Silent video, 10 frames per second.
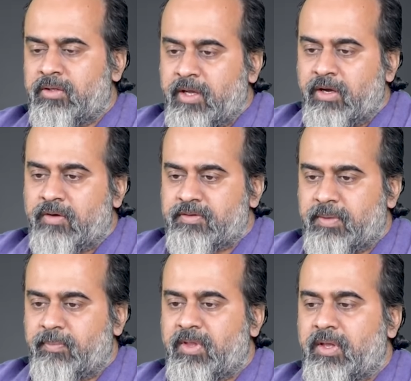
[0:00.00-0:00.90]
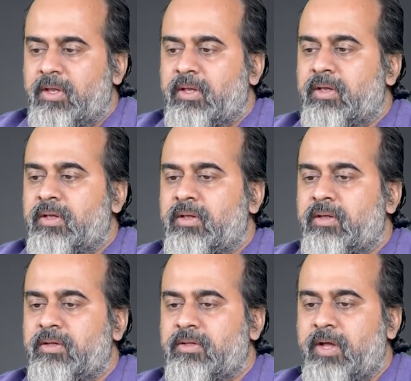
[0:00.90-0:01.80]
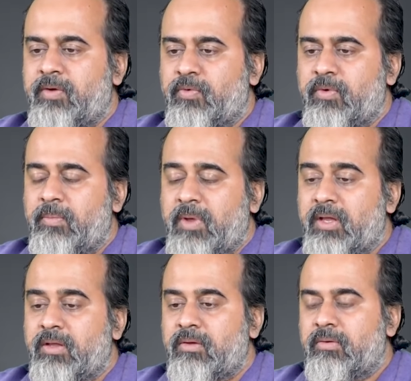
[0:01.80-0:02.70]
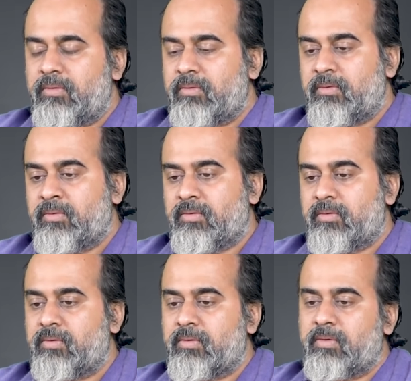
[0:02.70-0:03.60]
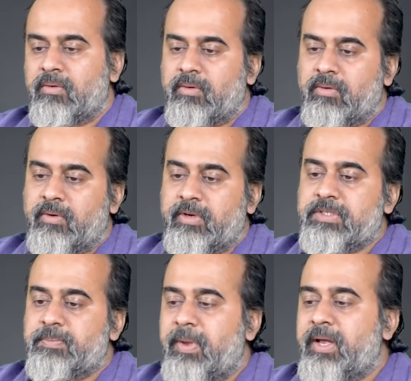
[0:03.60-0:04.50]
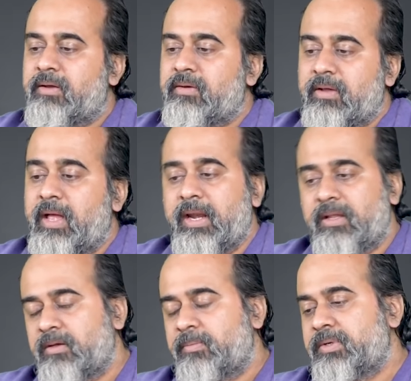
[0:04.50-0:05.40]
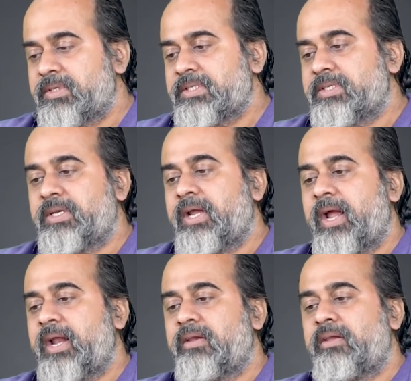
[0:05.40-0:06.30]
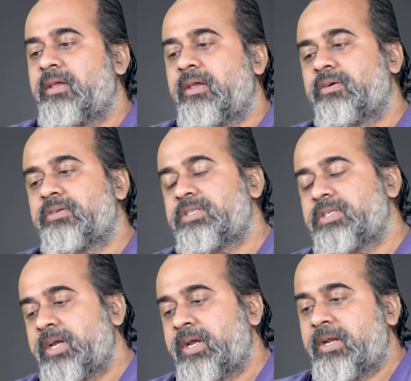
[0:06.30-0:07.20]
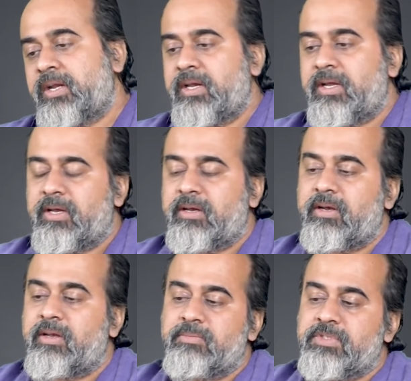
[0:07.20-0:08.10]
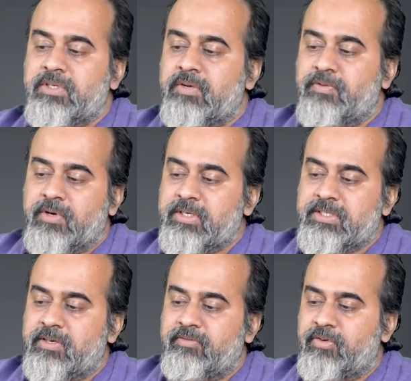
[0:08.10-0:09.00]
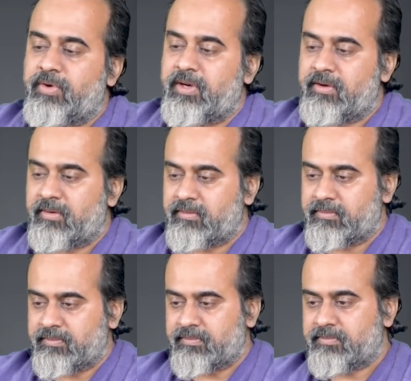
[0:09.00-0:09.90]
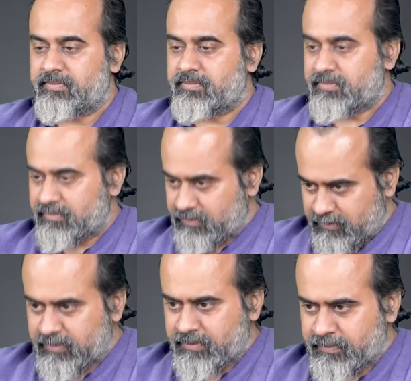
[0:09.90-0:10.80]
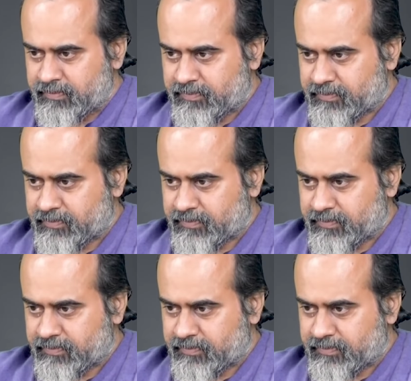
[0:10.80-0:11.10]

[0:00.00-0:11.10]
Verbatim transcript: Think of something that would make you respect another person had he or she dedicated himself or herself to it. No?